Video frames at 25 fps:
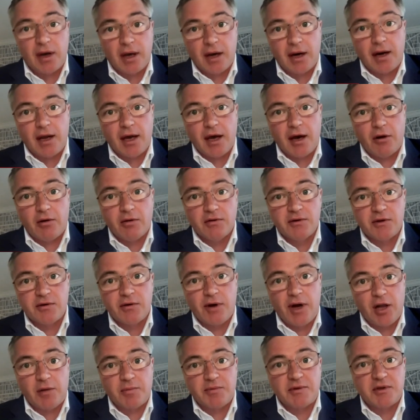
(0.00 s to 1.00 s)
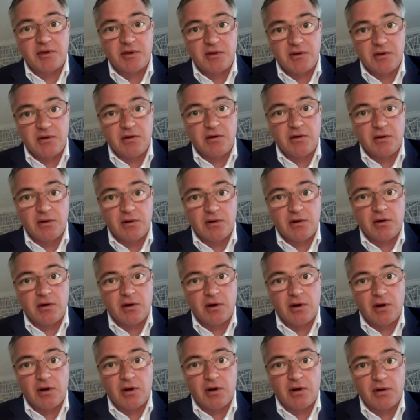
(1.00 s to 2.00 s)
and that also helps to
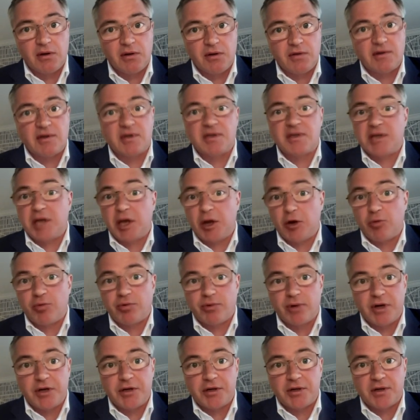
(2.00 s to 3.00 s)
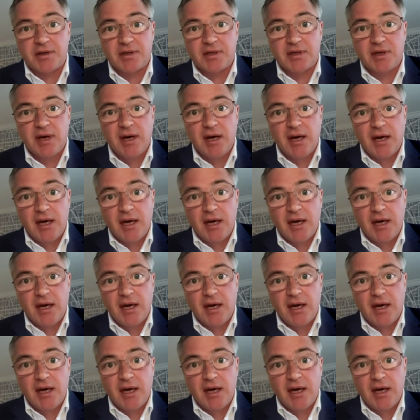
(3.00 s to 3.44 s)
uh, to sustain operations.